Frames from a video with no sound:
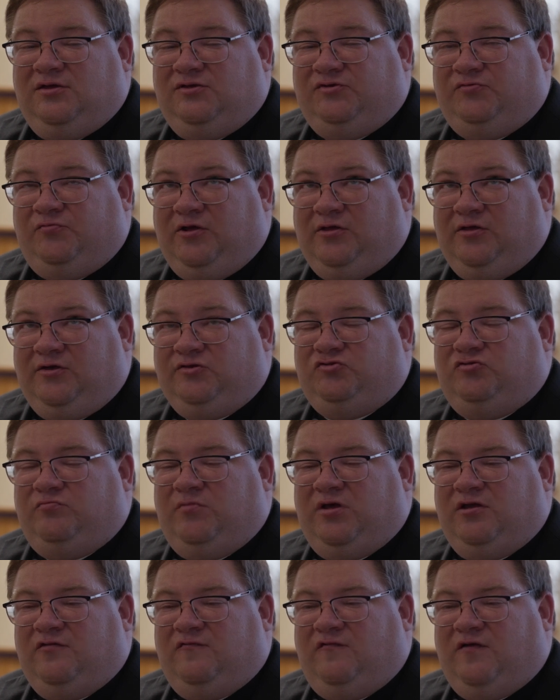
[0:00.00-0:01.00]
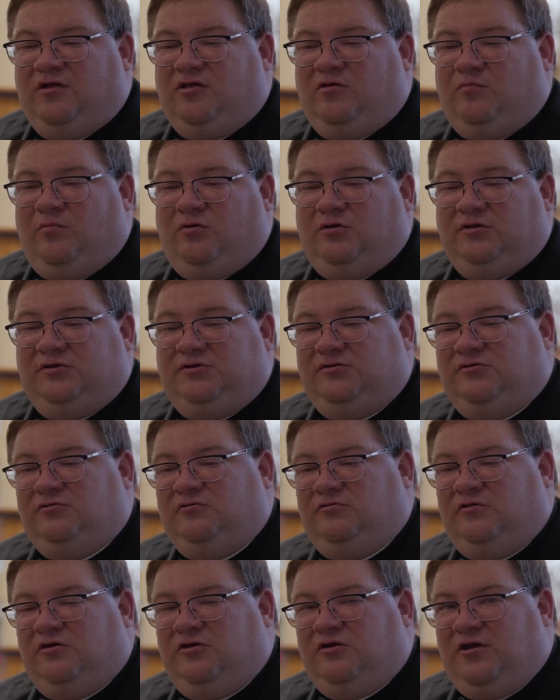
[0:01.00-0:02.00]
his relics were made available
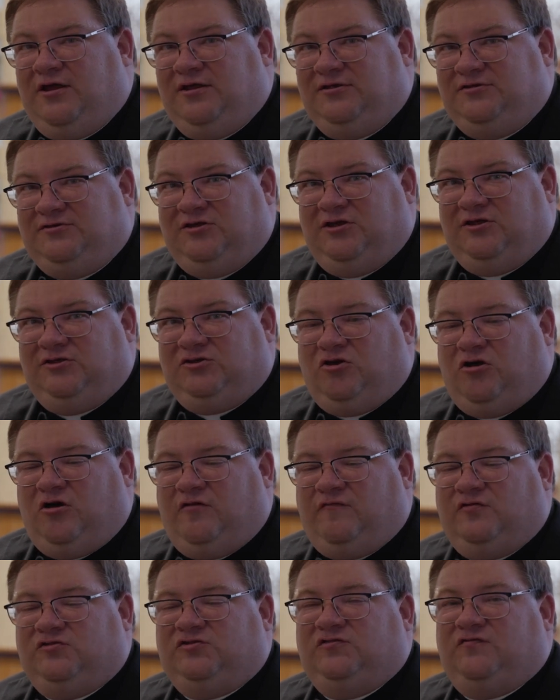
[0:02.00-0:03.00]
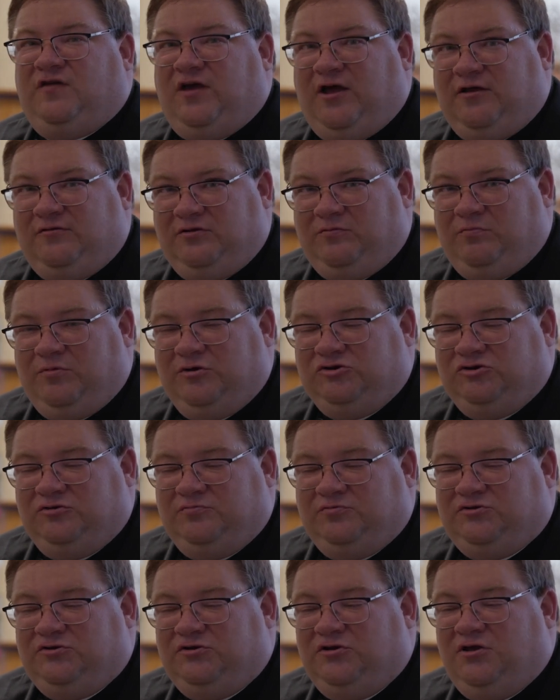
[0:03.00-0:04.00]
to the United States Conference of Catholic
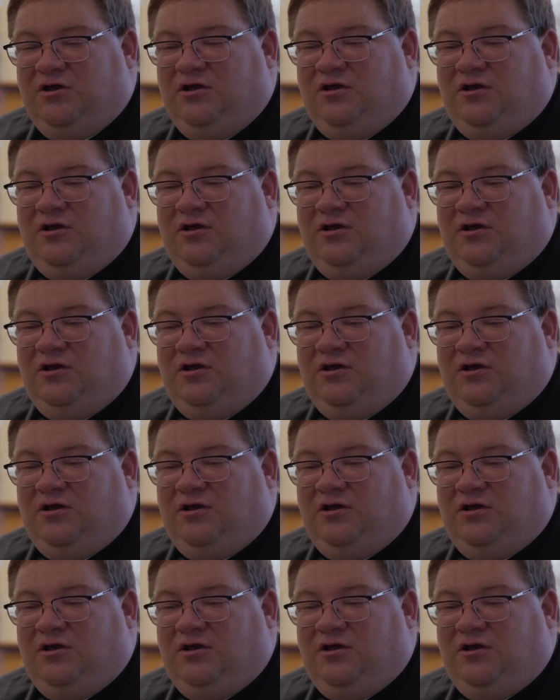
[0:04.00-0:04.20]
Bishops